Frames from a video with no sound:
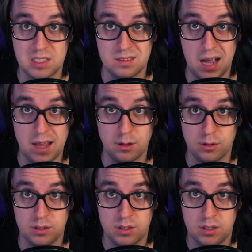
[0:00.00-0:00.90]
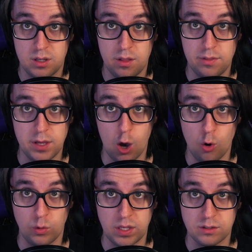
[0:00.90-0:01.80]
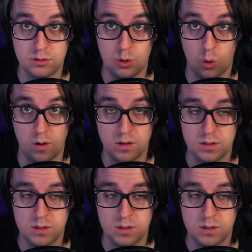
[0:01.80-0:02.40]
titled The Odious Court.